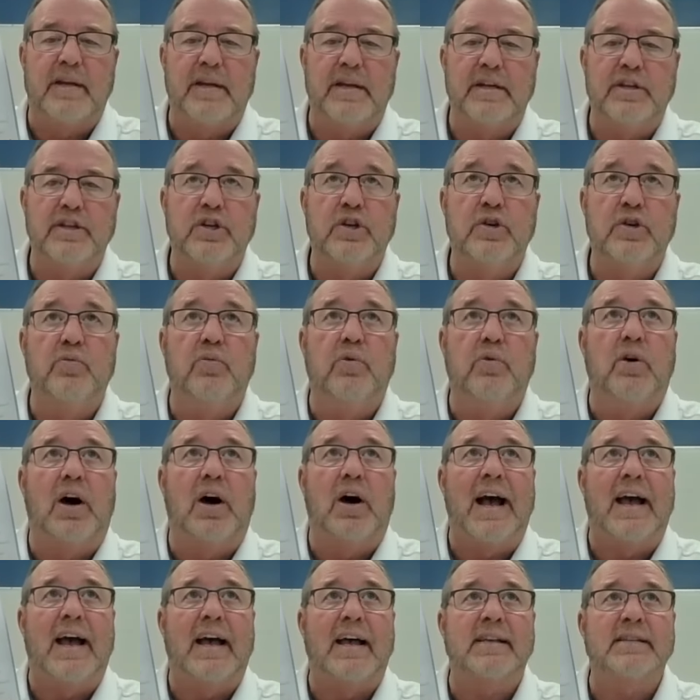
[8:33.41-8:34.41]
and you
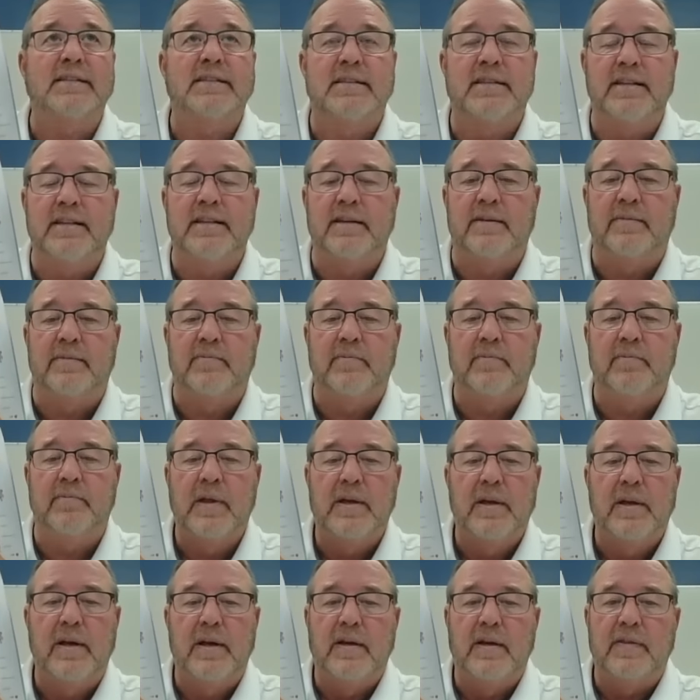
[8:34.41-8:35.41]
will ask them
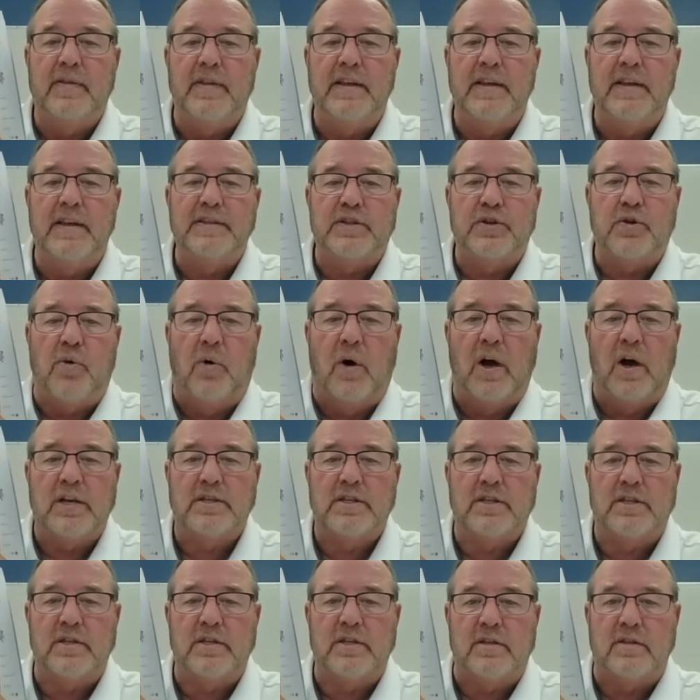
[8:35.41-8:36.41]
these
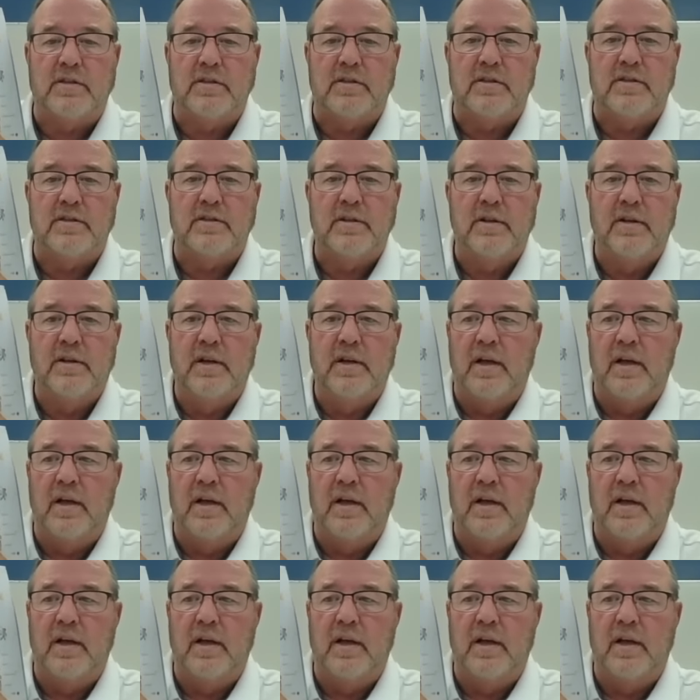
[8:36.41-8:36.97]
questions.